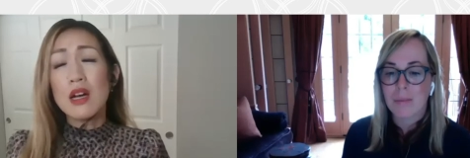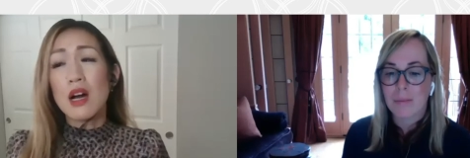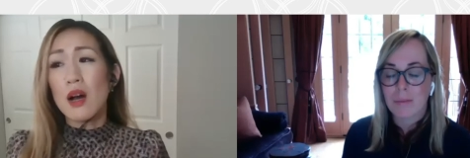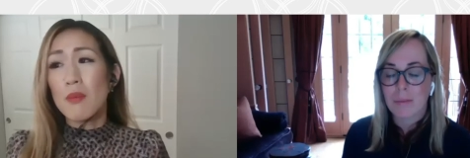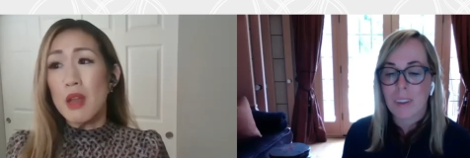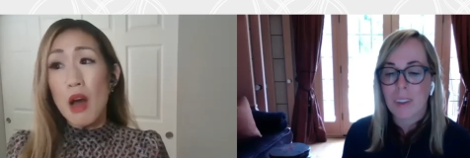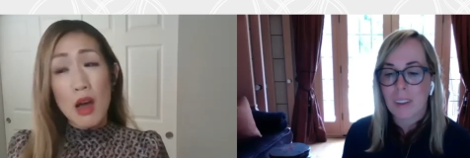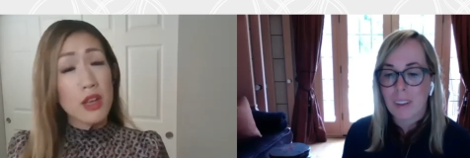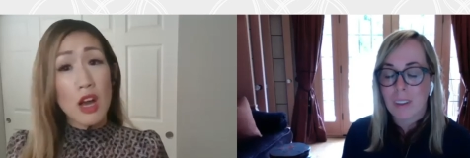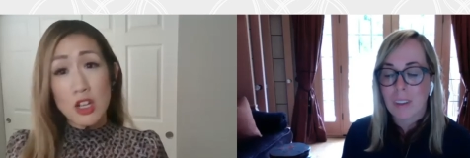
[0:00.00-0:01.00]
Speaker 1: um
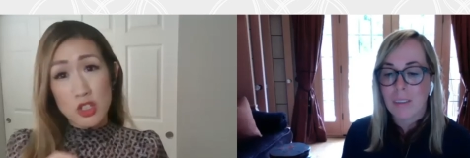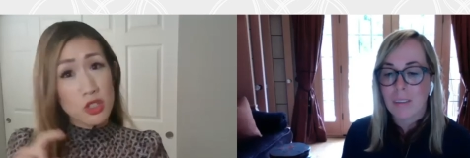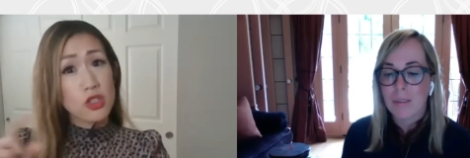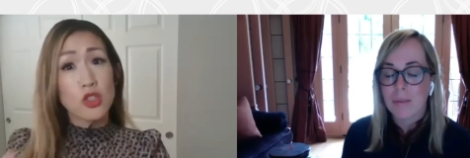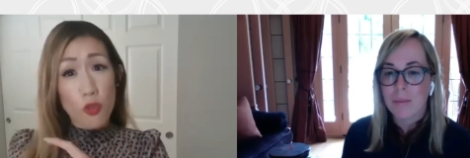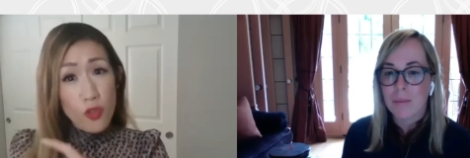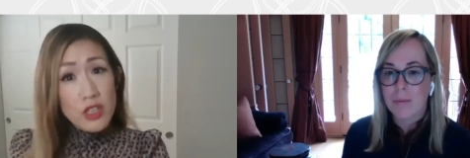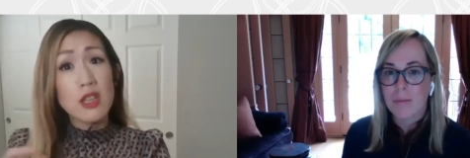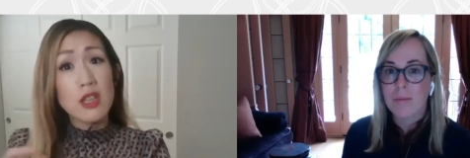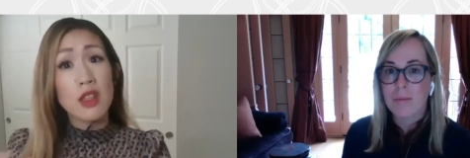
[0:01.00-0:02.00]
not not just
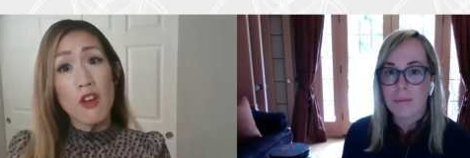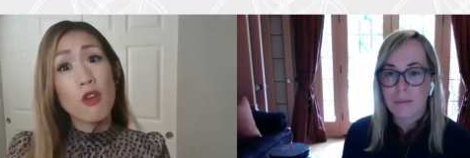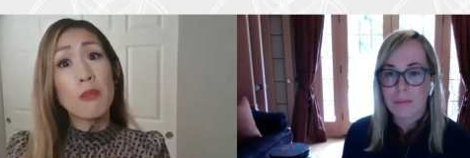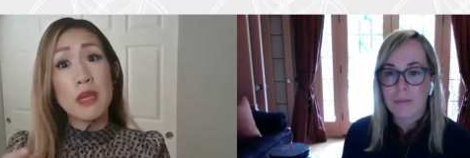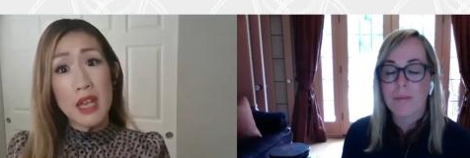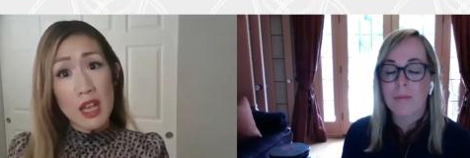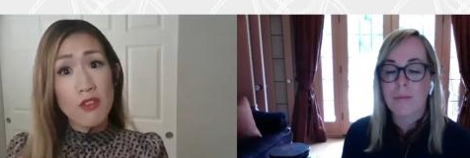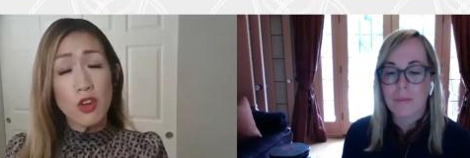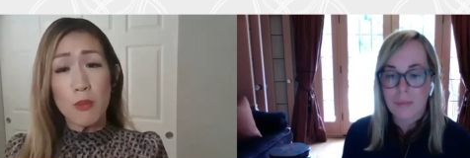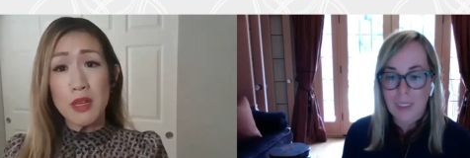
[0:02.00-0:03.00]
surface level
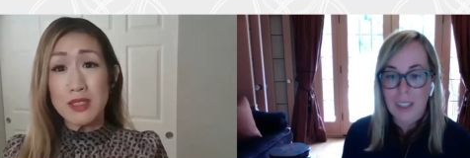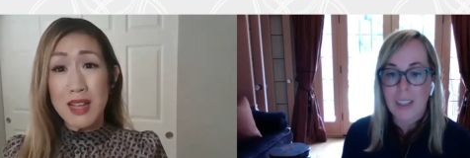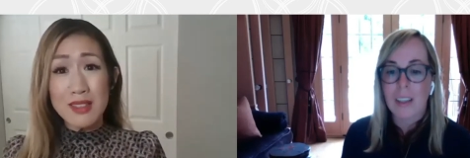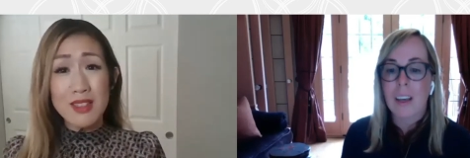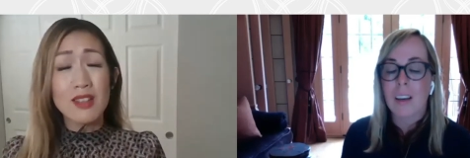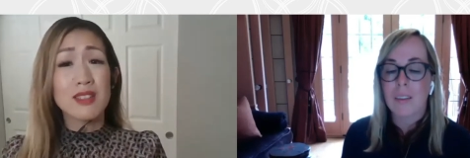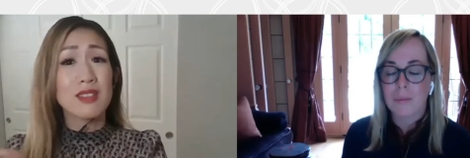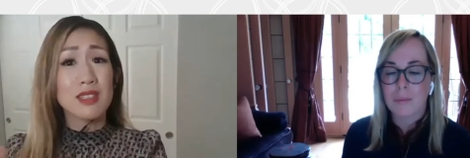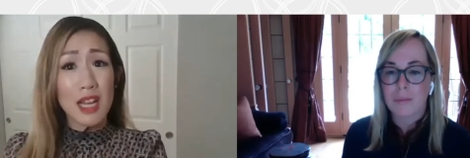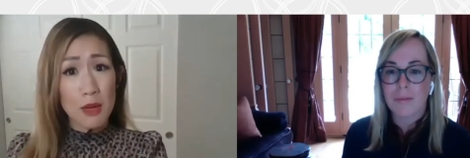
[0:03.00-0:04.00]
behavior because that's yeah. not
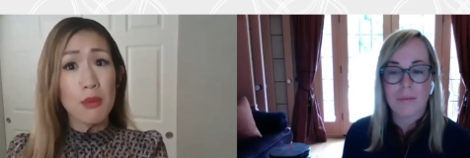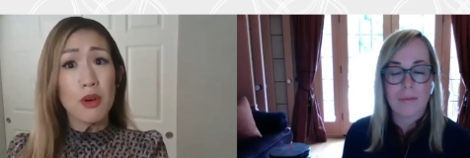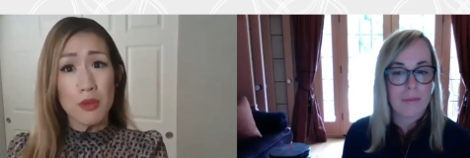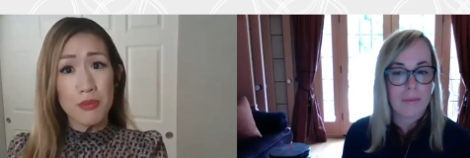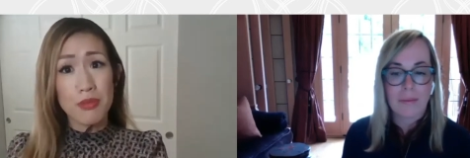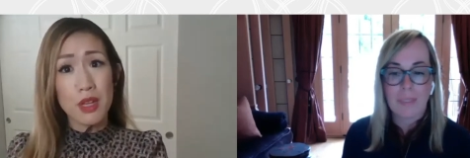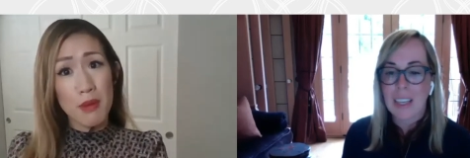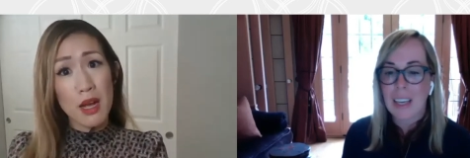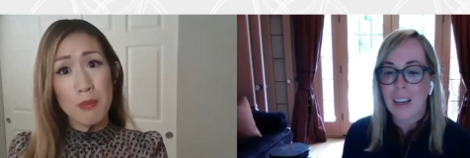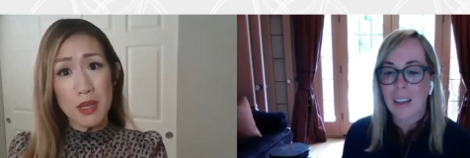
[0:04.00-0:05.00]
sustainable in
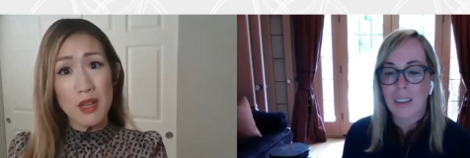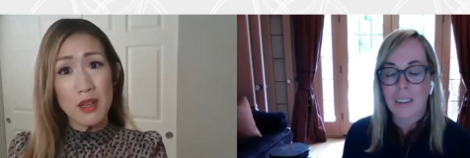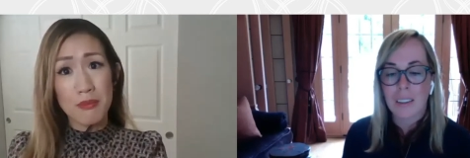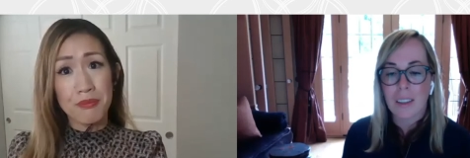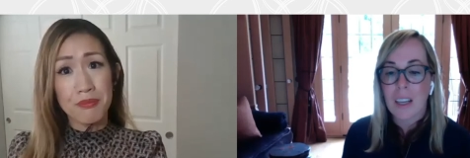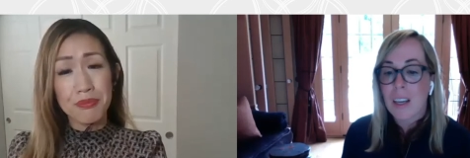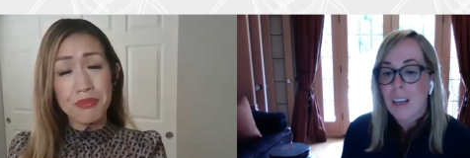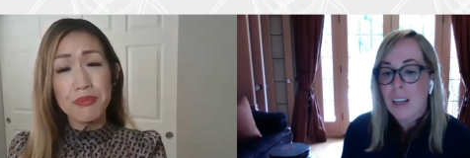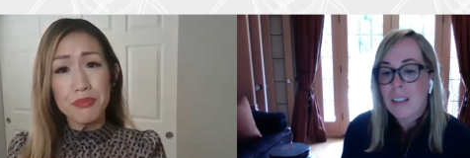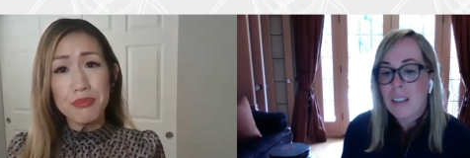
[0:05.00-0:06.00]
my yeah. opinion
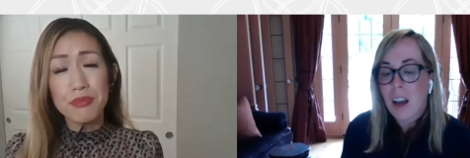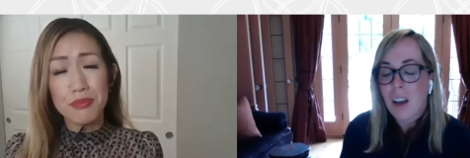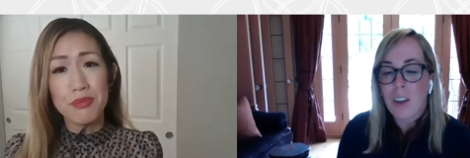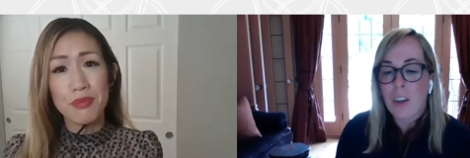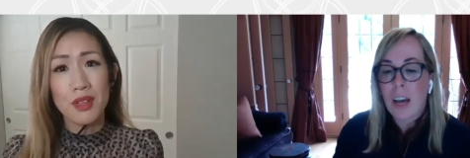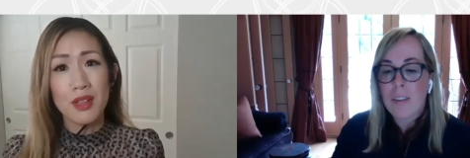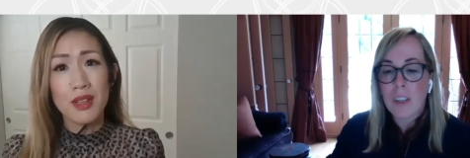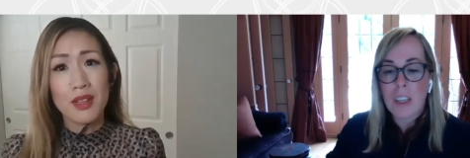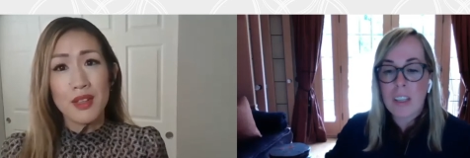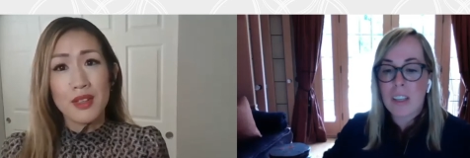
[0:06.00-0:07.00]
Speaker 2: it's not you'll have to
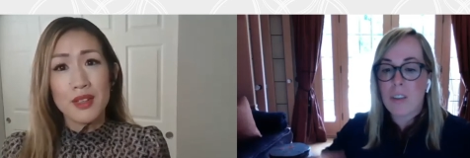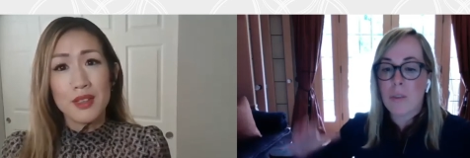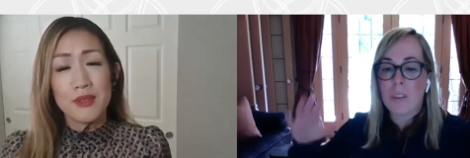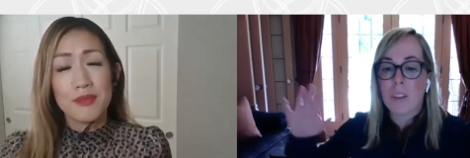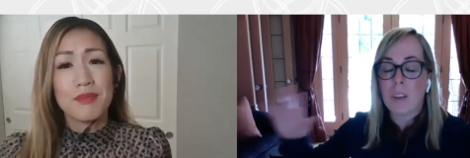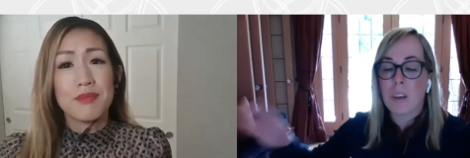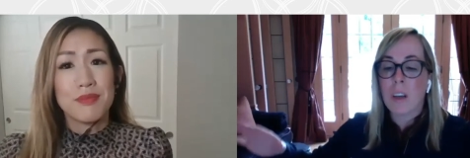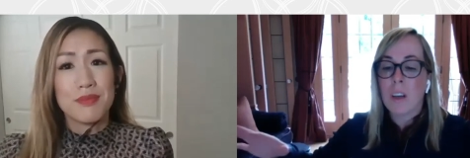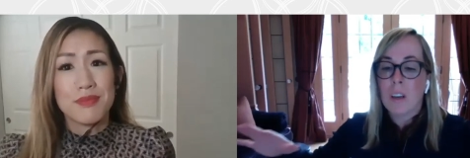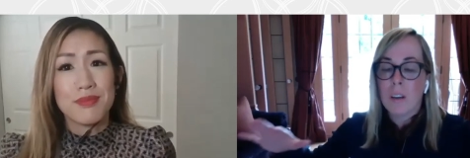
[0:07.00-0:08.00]
continuously
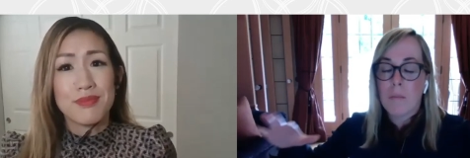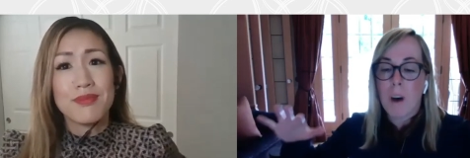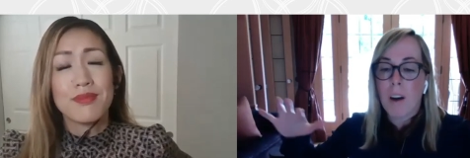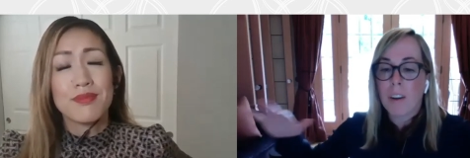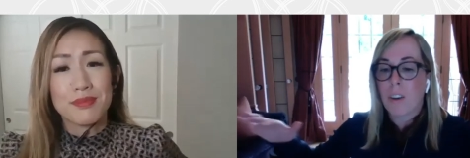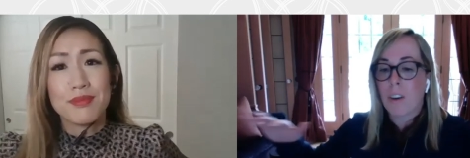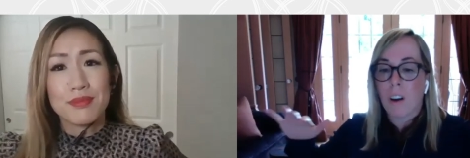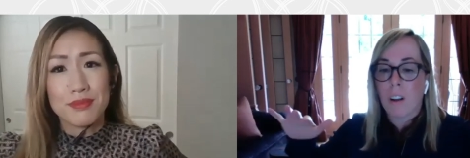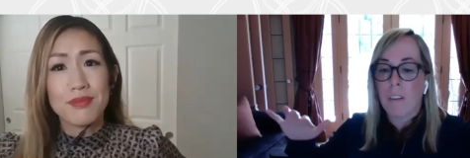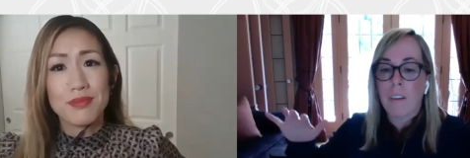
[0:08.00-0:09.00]
monitor
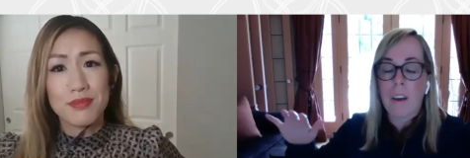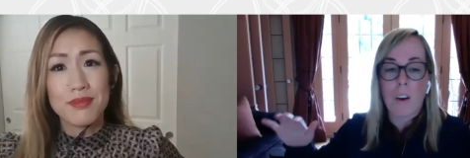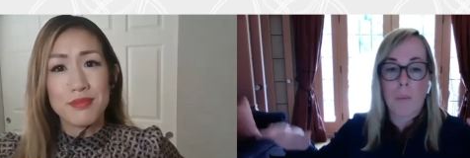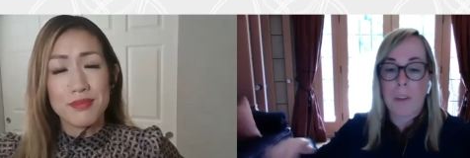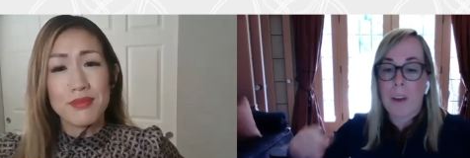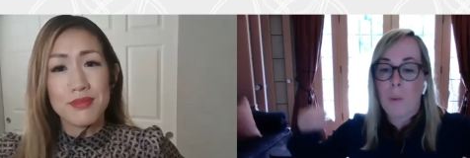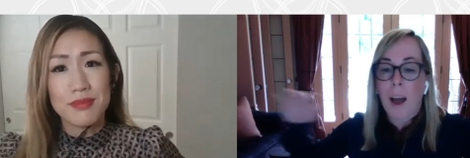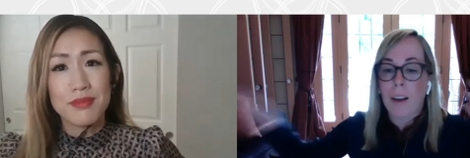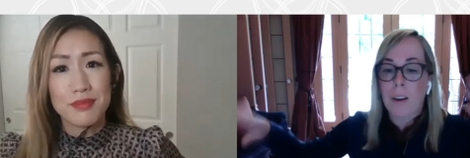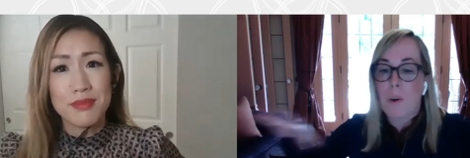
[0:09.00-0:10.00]
all of it or play
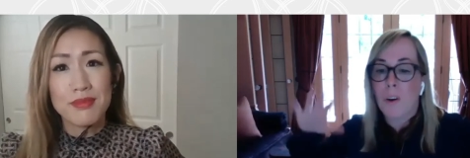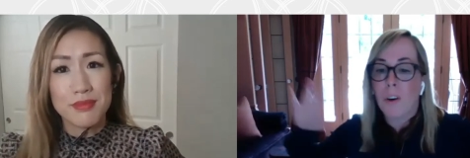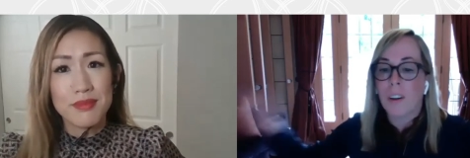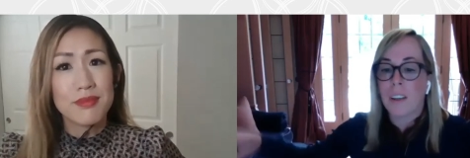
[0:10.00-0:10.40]
whack-a-mole